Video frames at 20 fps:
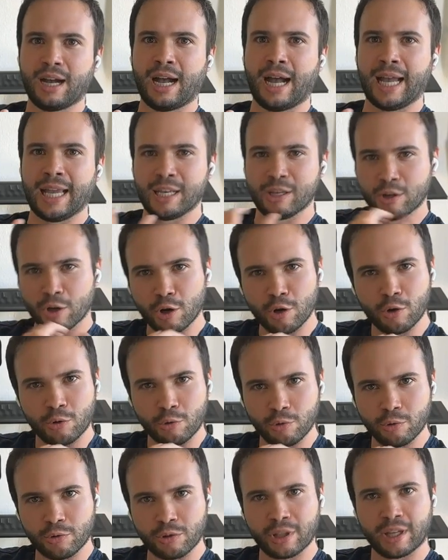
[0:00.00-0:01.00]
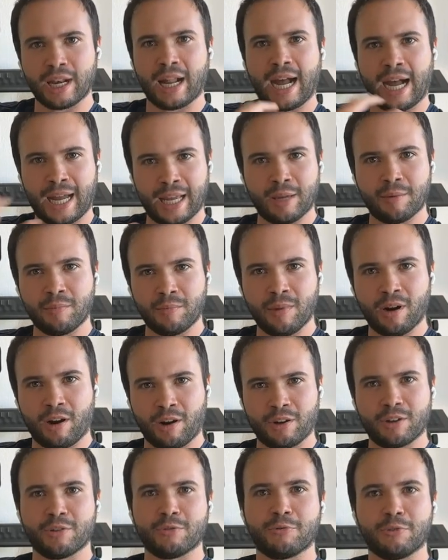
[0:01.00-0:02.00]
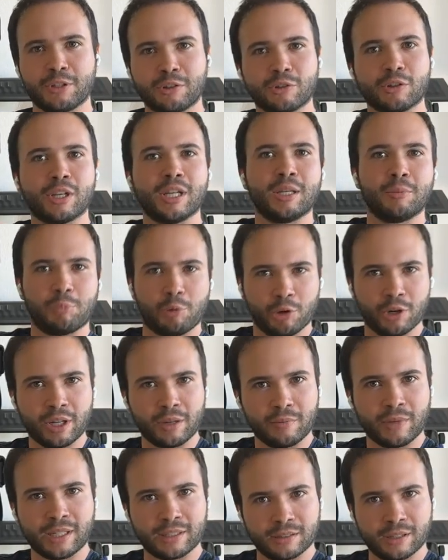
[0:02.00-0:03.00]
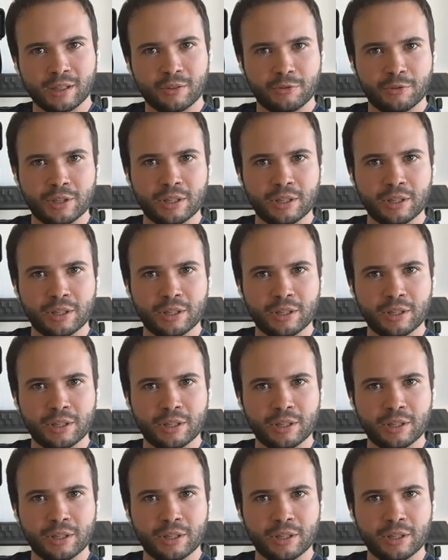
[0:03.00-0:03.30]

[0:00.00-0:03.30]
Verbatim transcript: I know that I am artificially putting myself